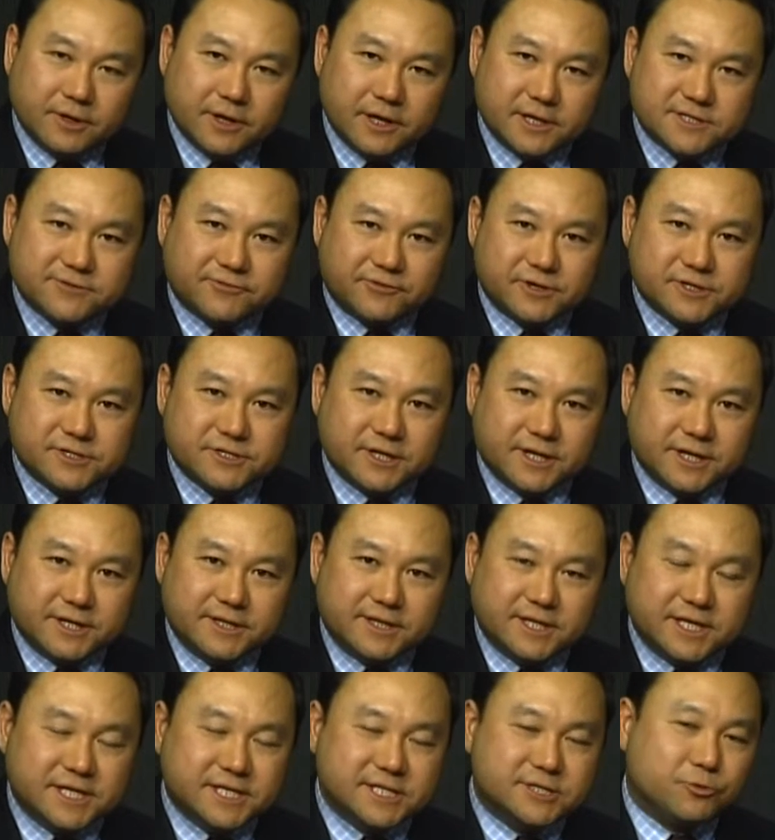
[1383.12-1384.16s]
as far as like
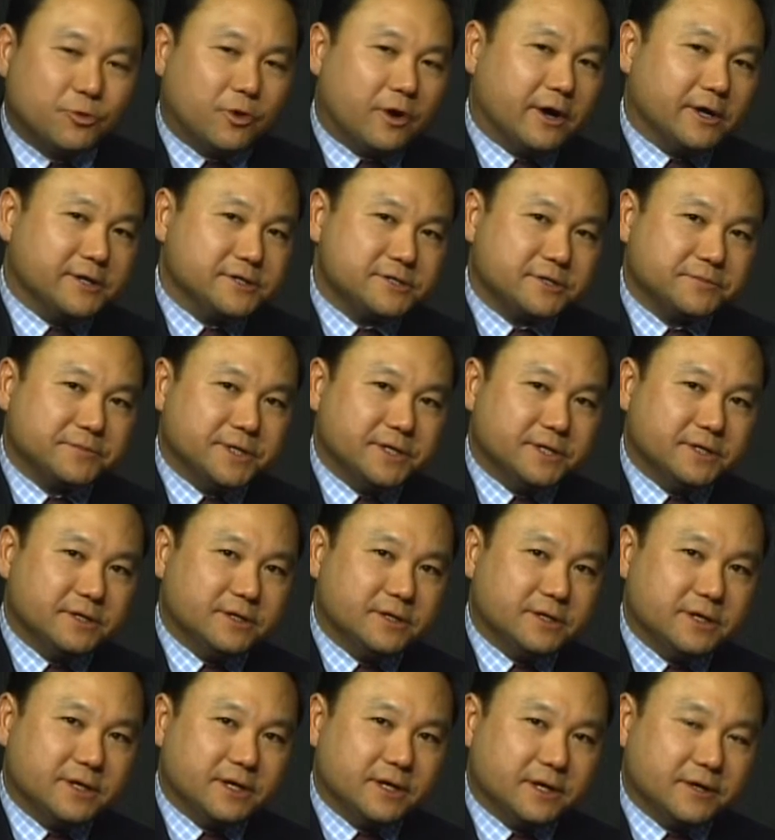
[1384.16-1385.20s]
deeds wise, I mean,
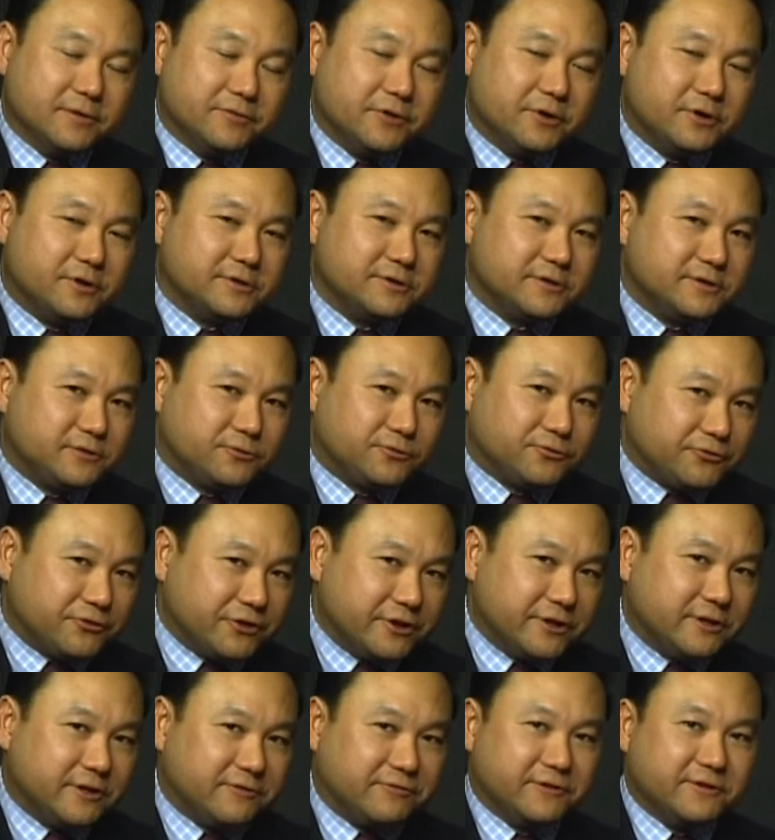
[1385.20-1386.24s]
there are 3
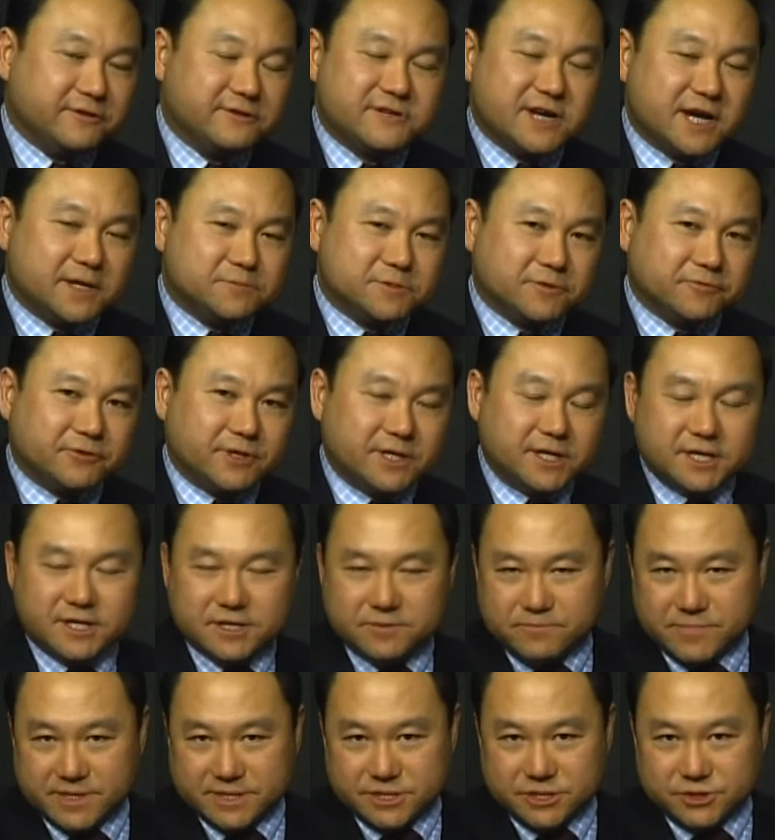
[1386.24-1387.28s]
different types of deed
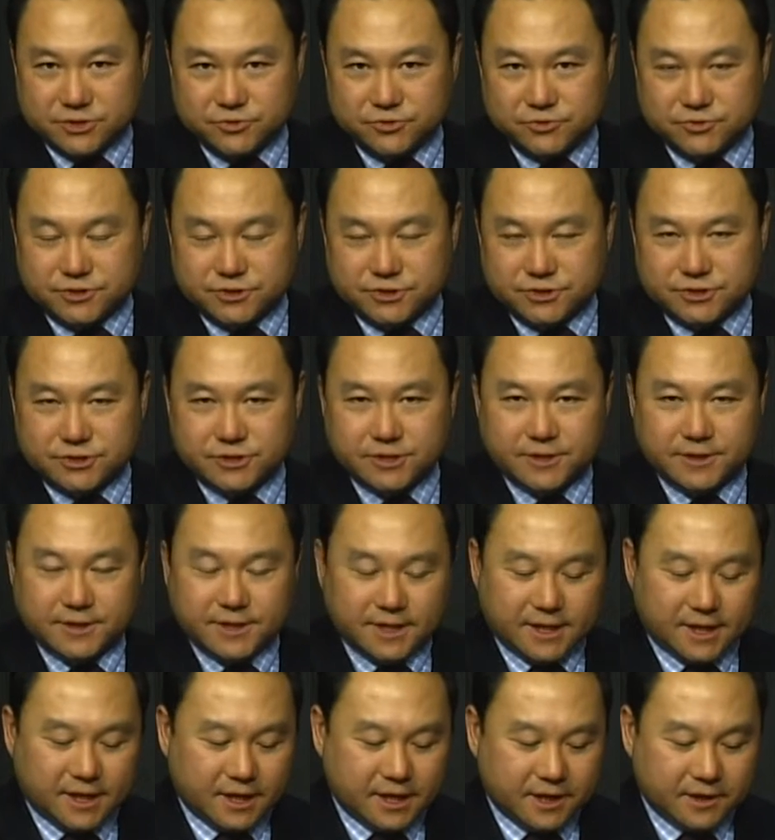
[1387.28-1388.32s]
in Massachusetts.
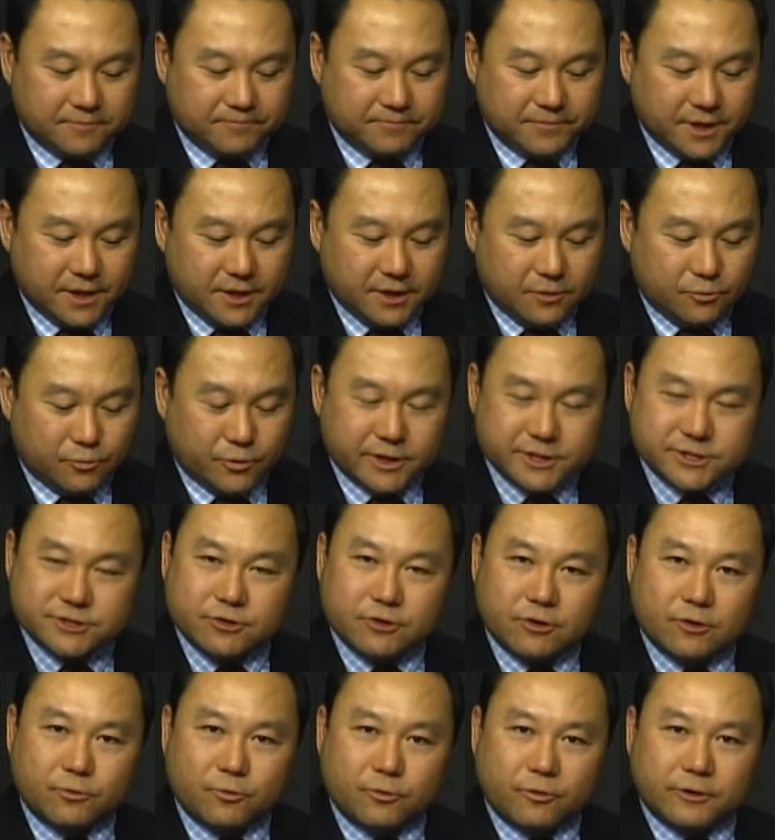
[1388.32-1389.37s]
One is
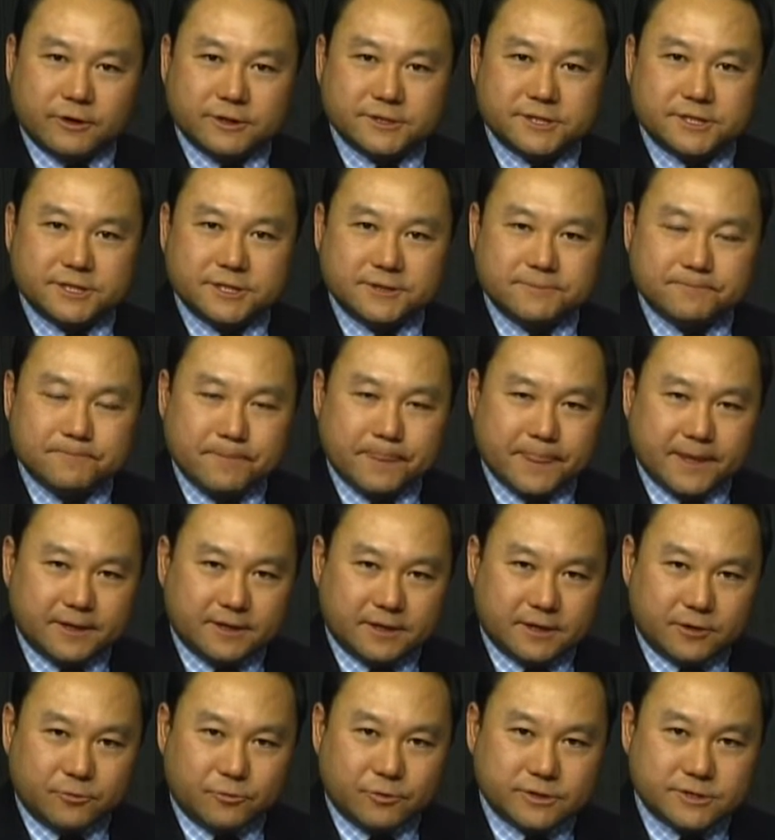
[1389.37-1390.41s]
called warranty,
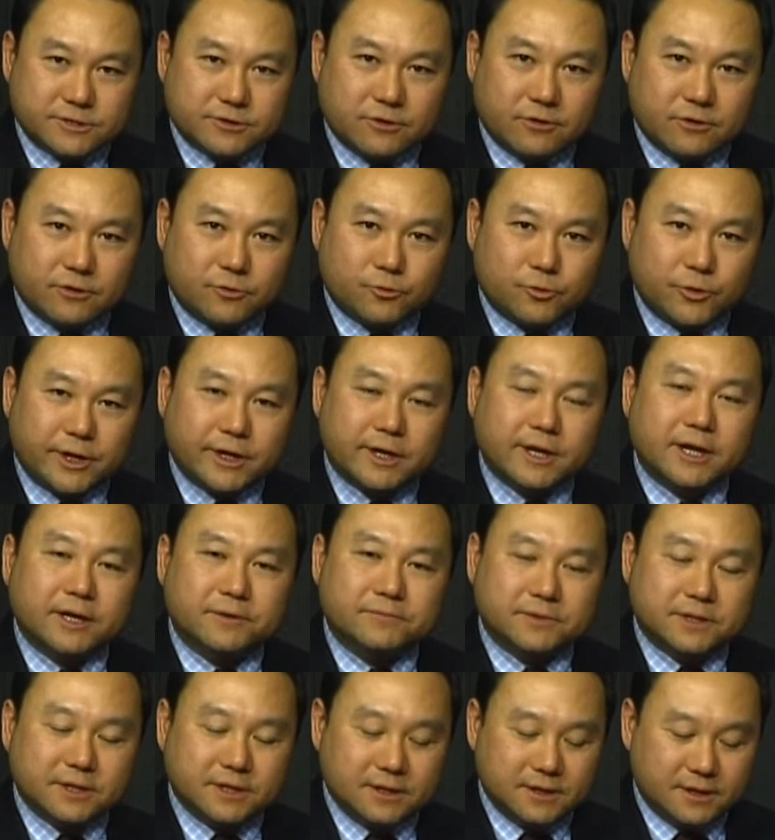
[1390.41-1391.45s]
the other one is called
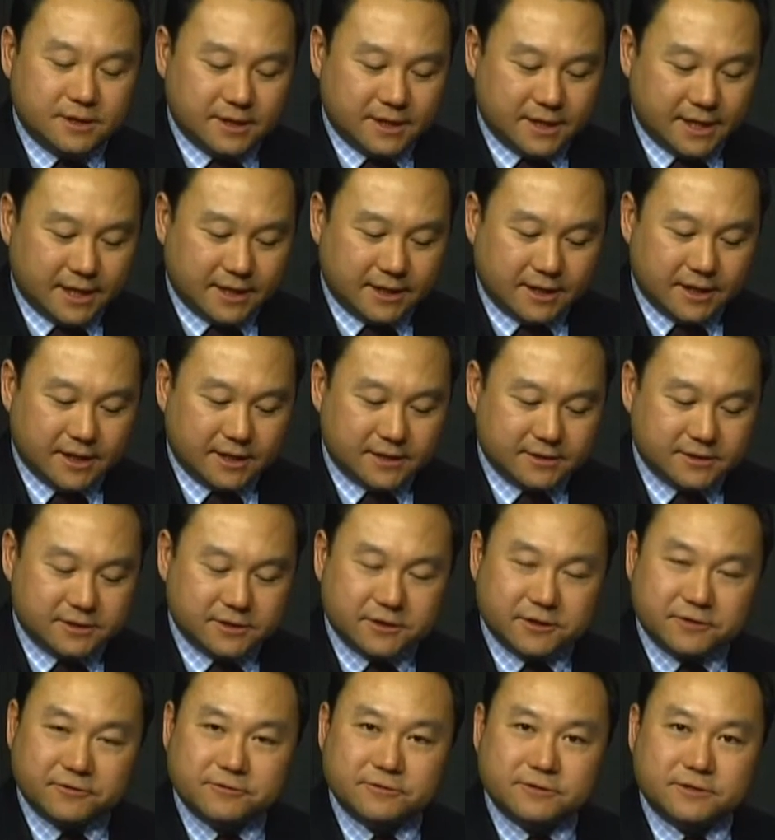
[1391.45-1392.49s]
quitclaim deed, and then
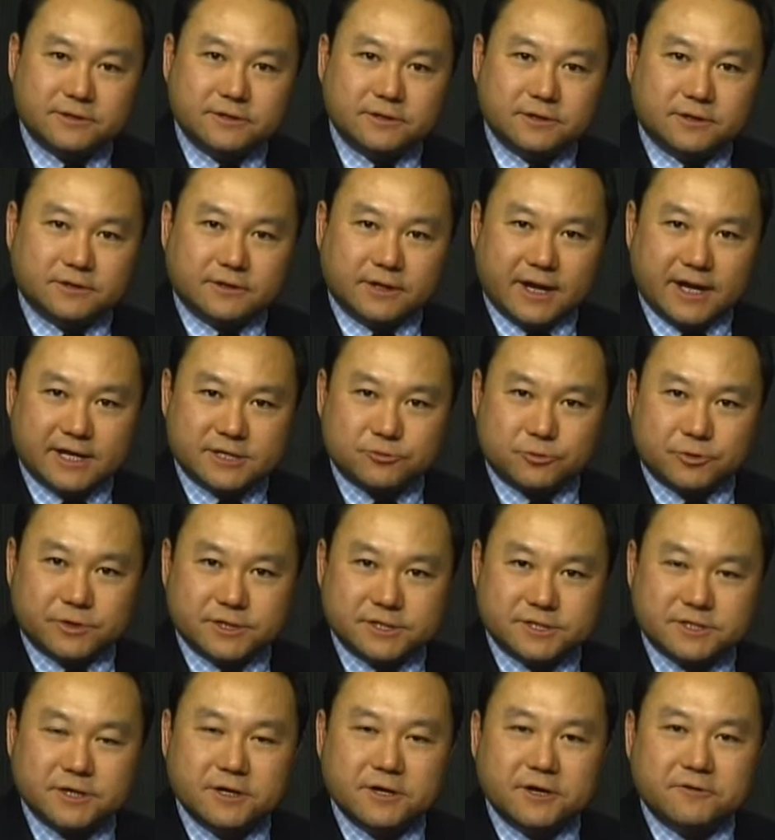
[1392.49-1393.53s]
the last one
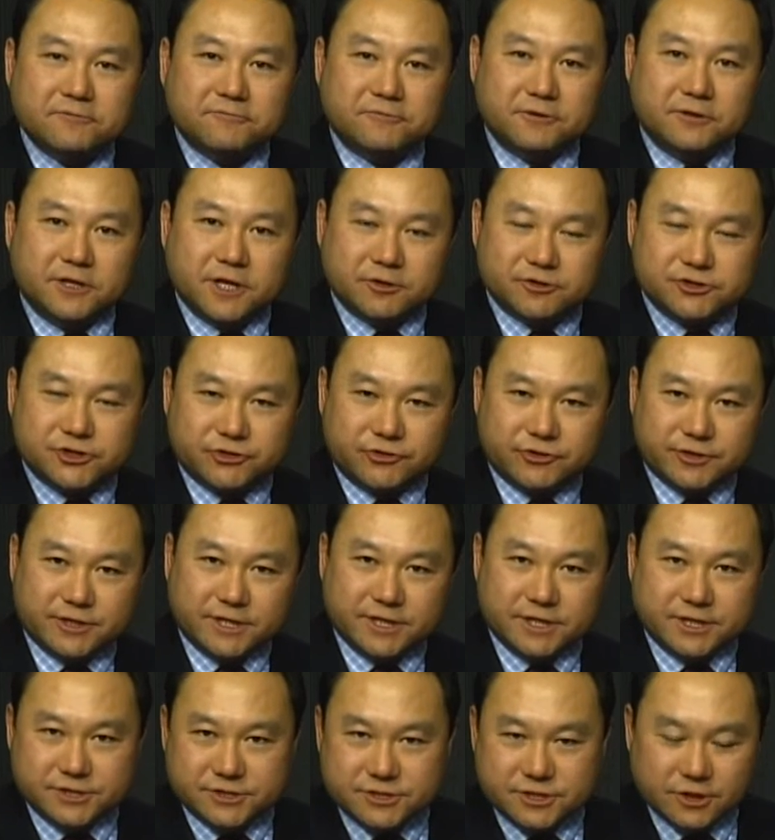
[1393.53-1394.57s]
is fiduciary
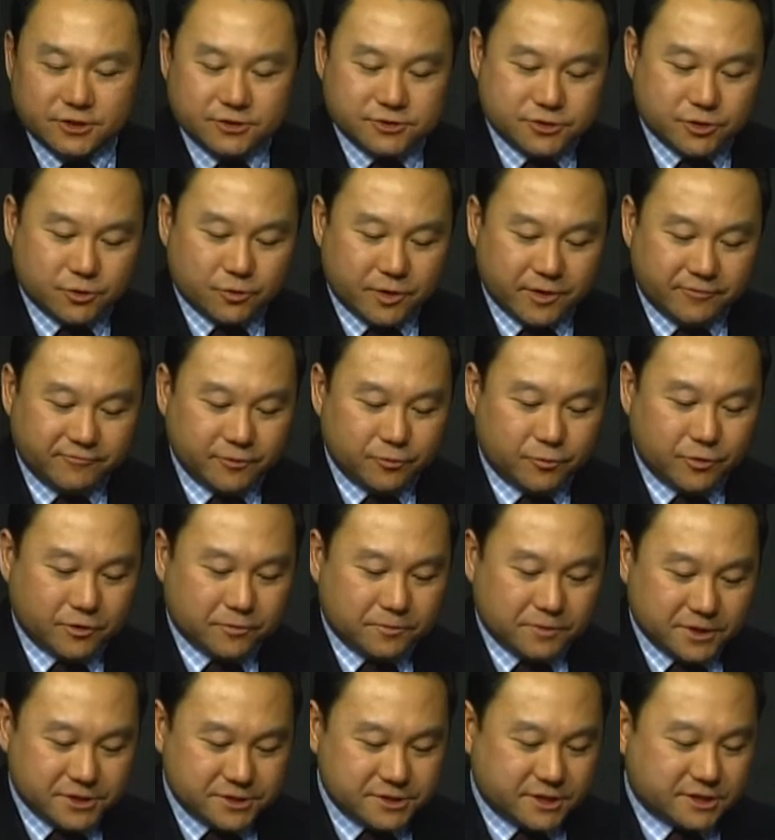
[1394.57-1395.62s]
deeds. So if you will,
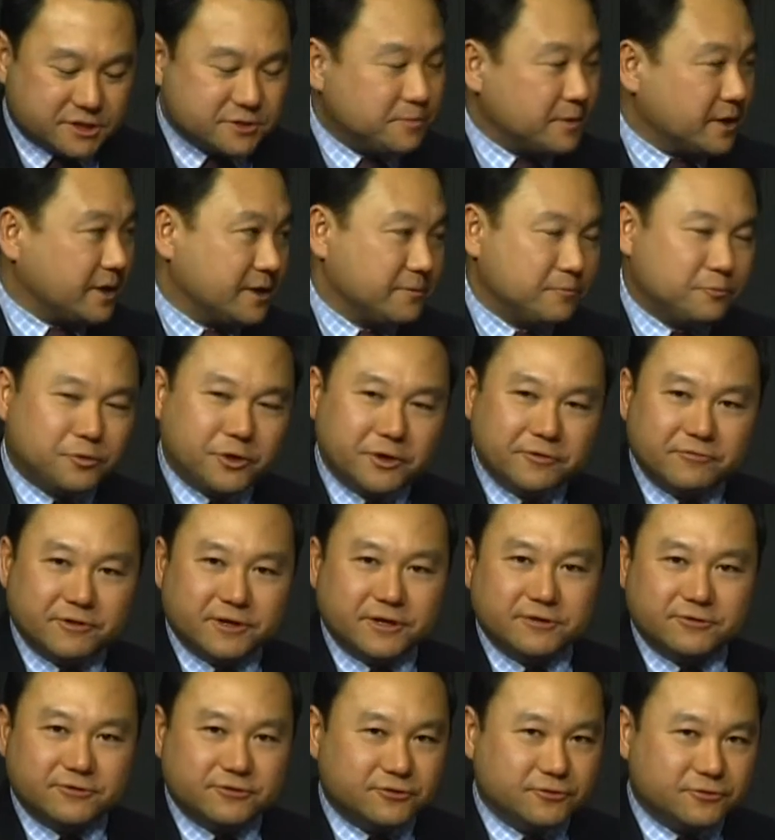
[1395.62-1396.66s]
please explain
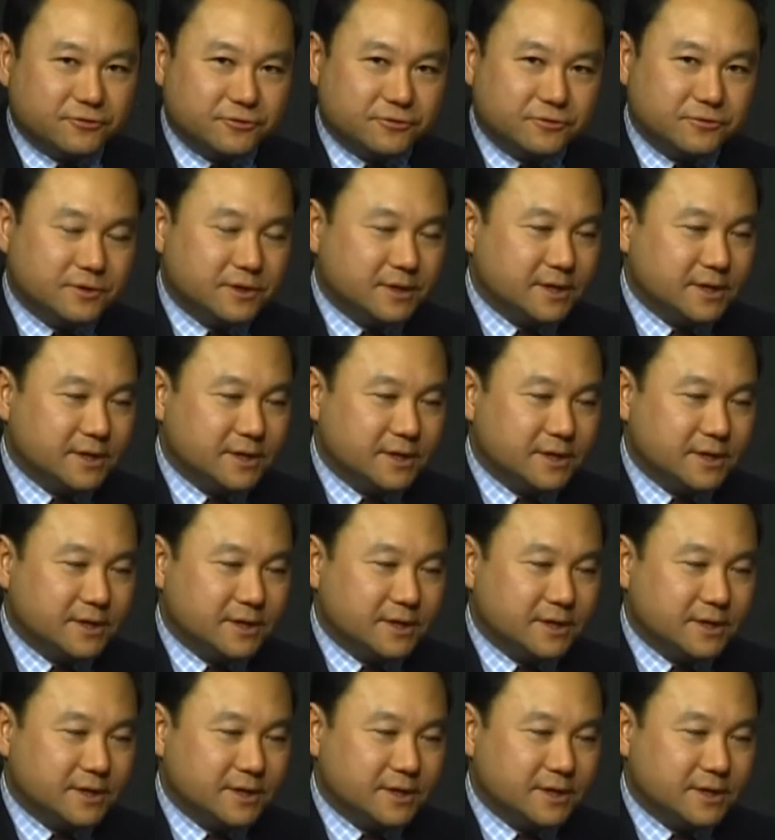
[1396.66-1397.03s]
briefly to